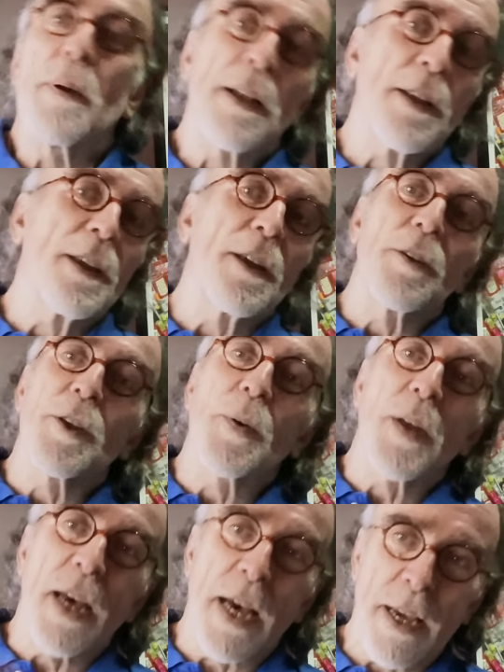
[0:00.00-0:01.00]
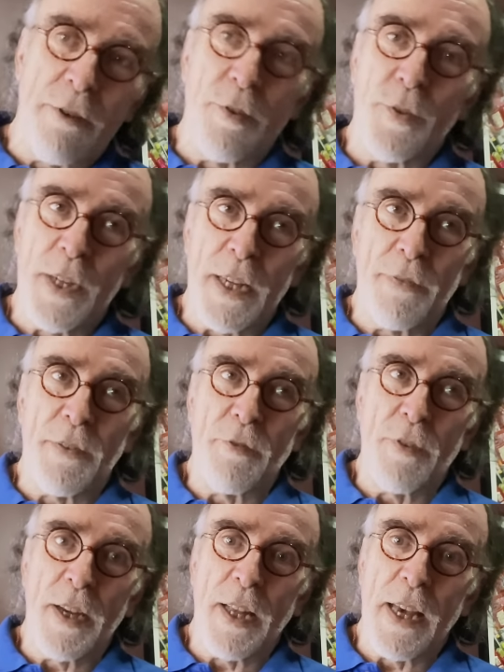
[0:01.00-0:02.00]
but you know, you and I are old enough
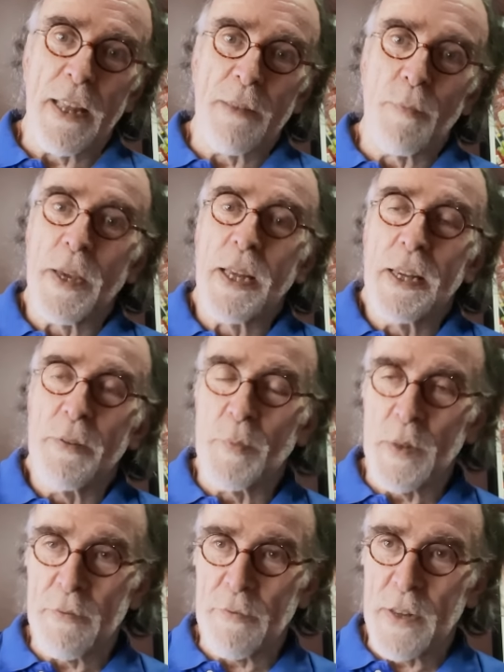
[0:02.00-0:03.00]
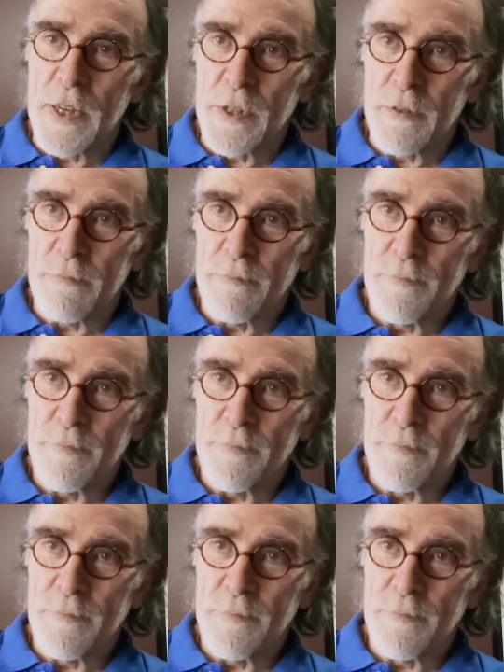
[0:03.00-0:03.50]
to realize we can live with inflation.